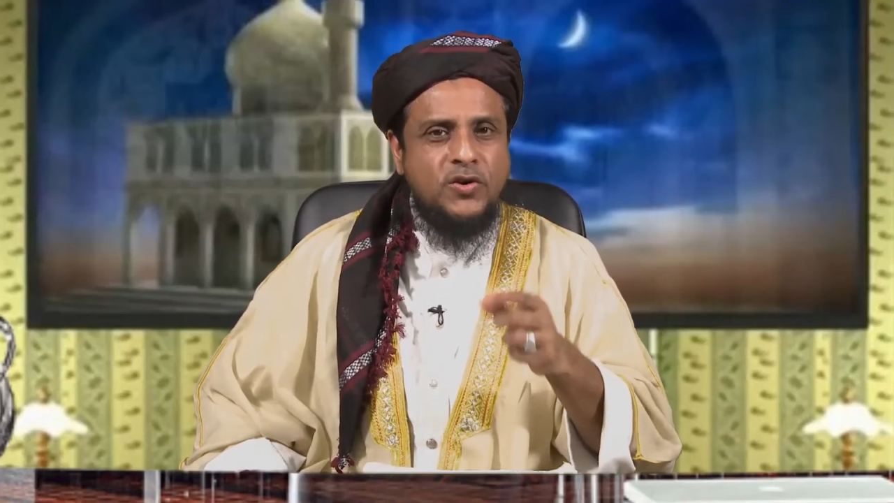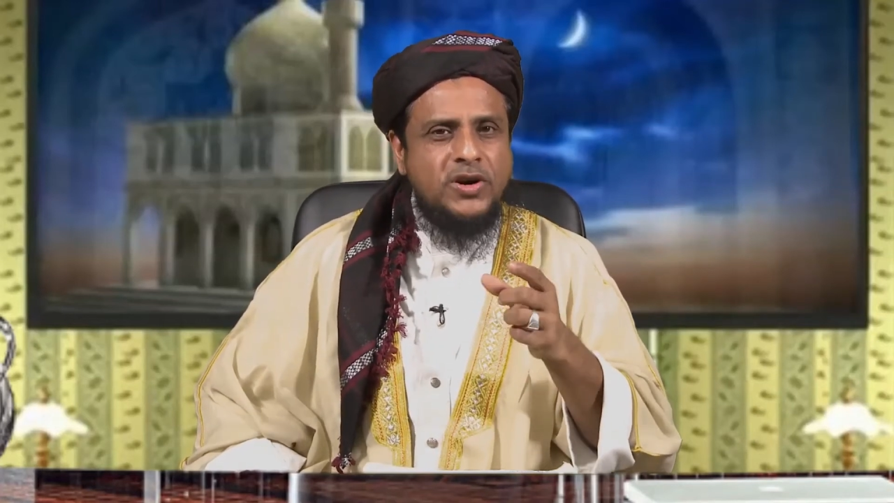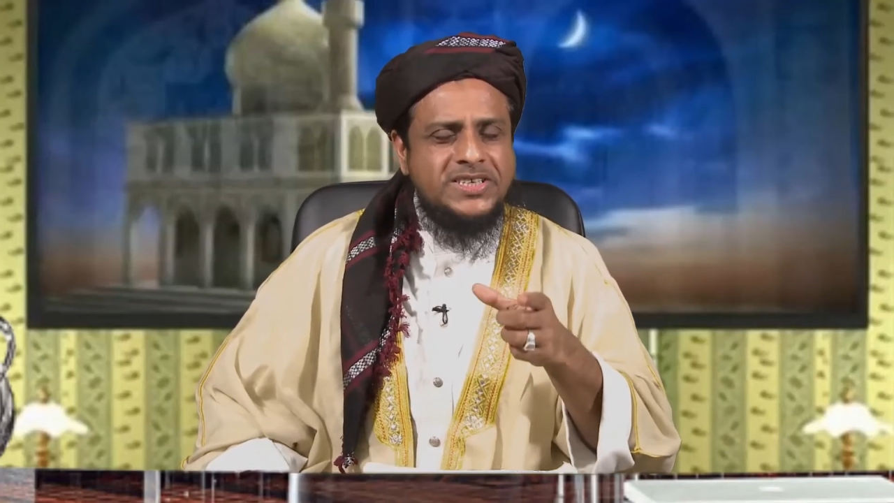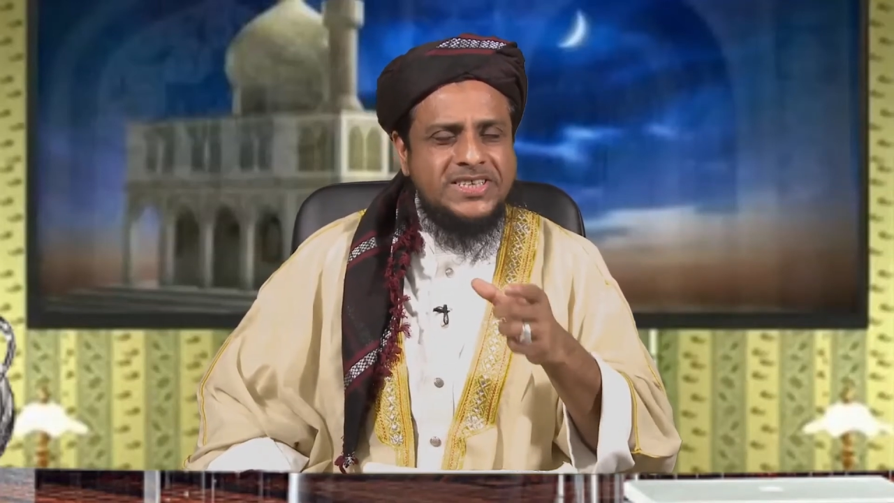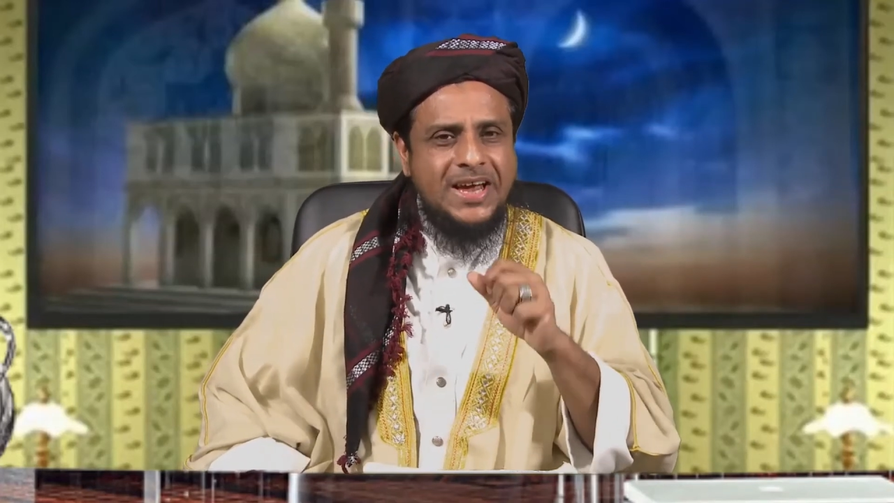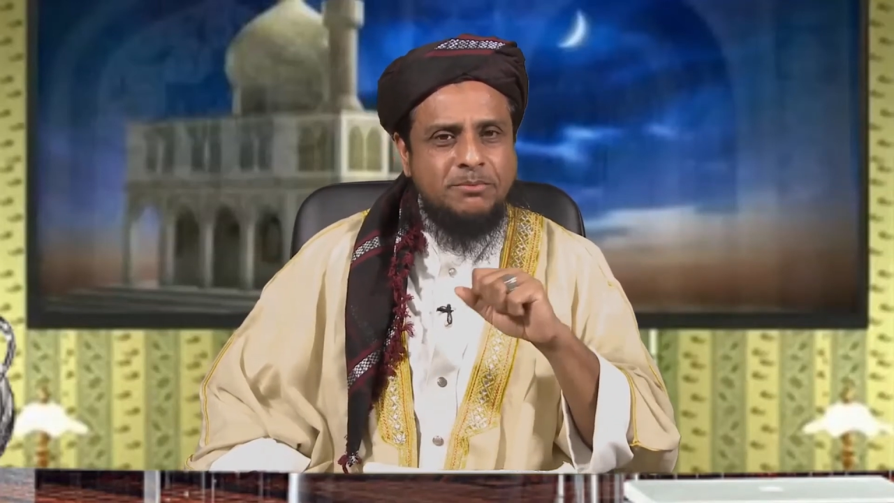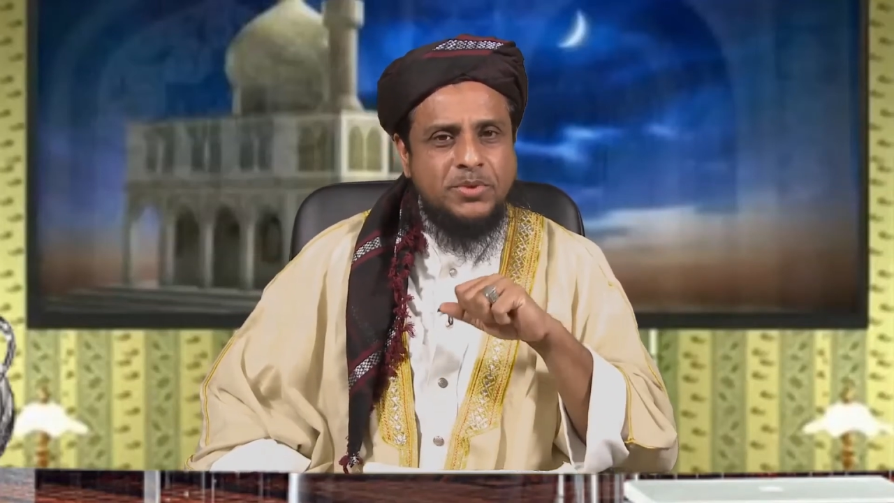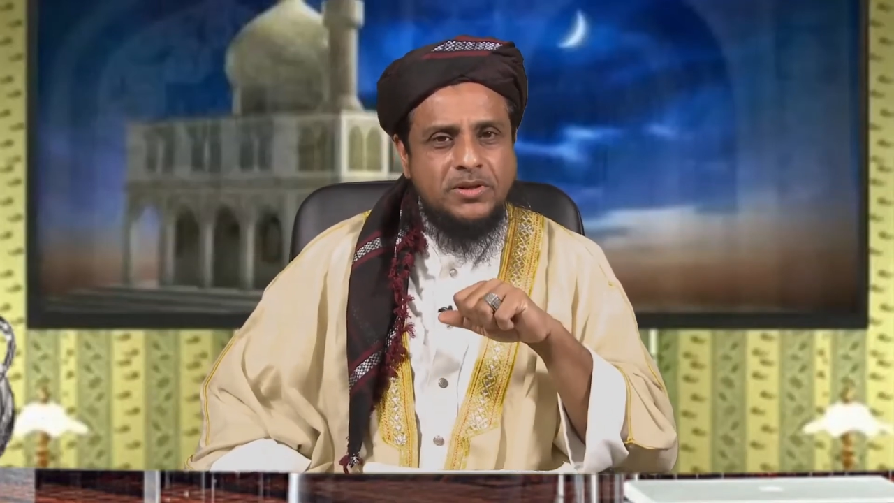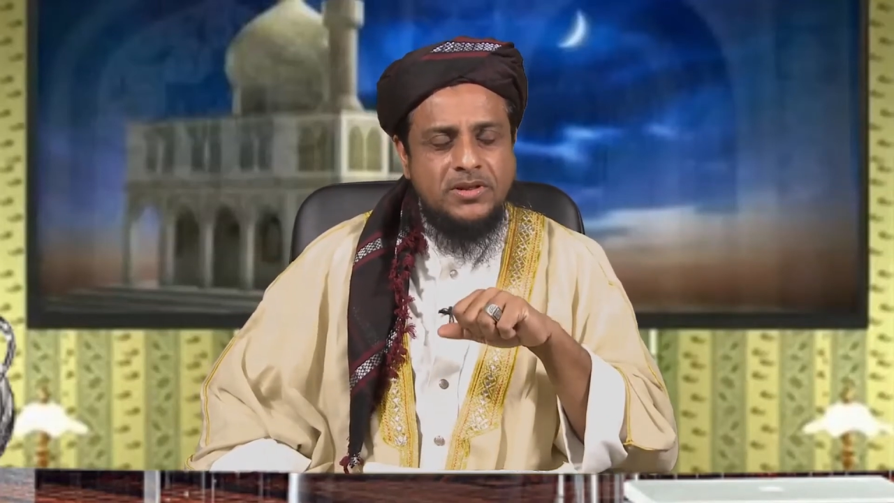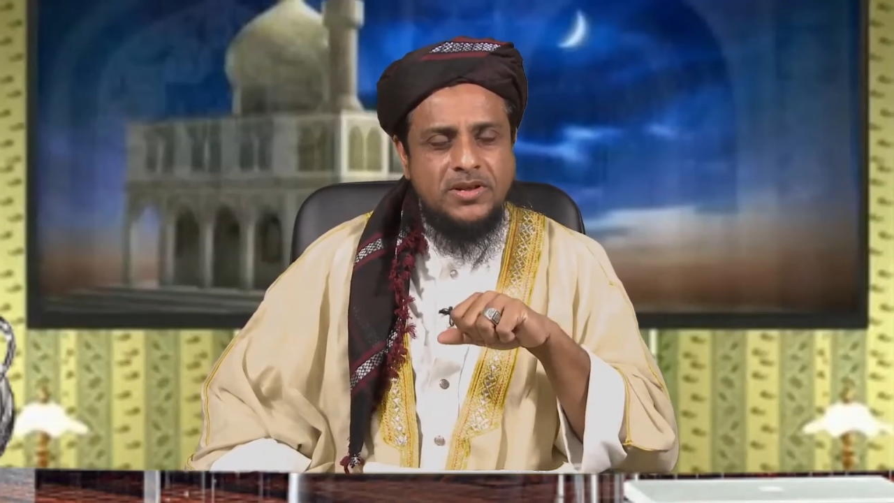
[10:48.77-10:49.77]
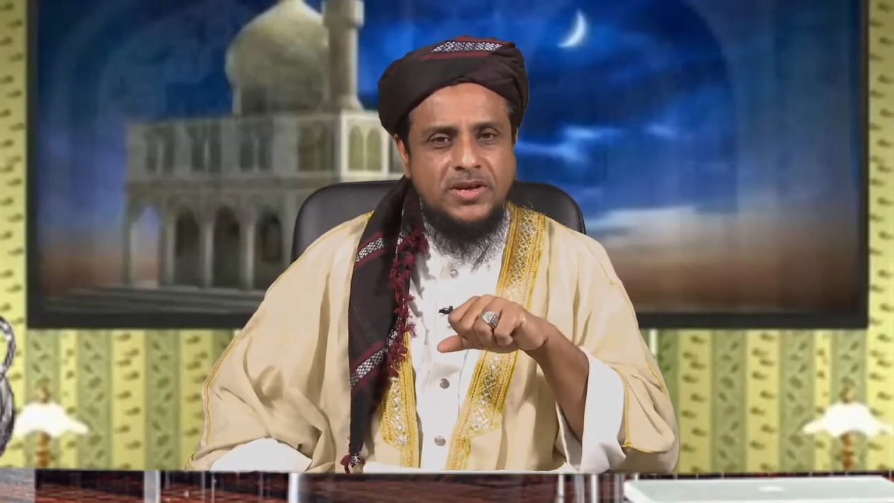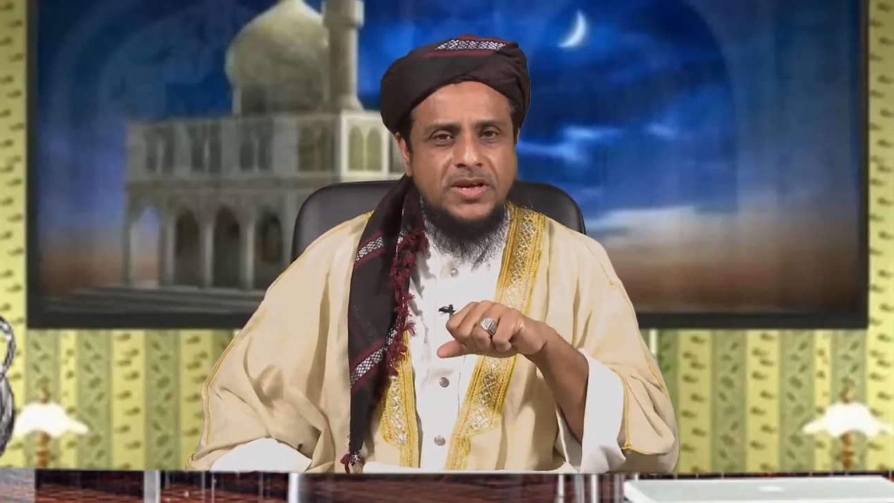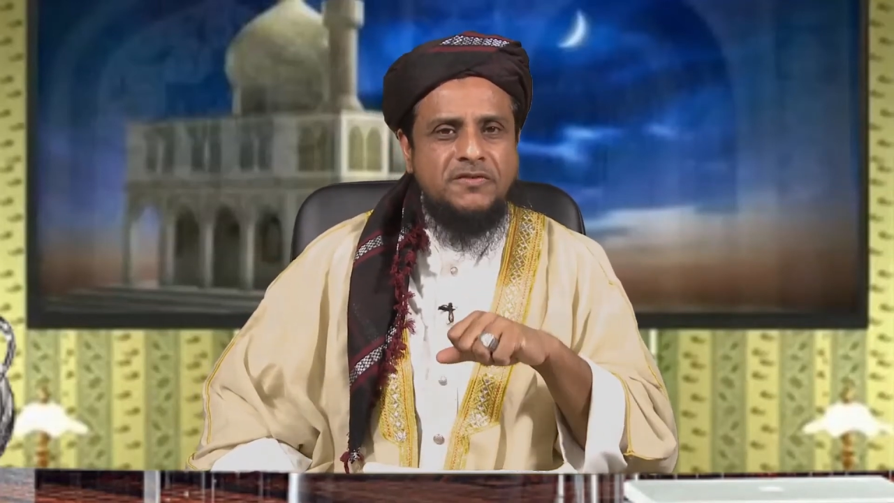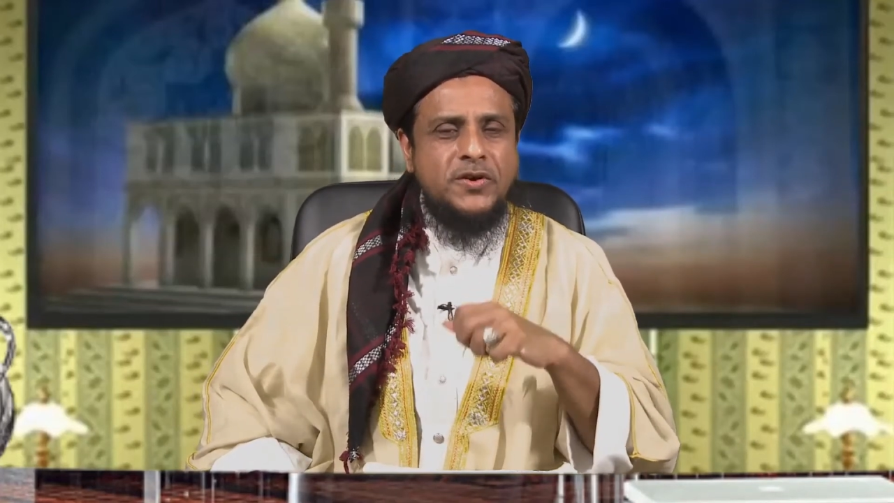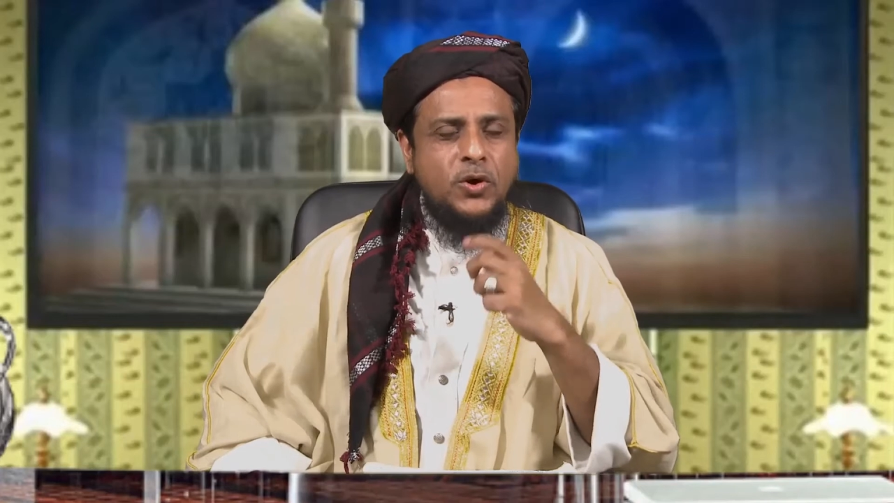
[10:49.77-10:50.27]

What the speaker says: For example, if you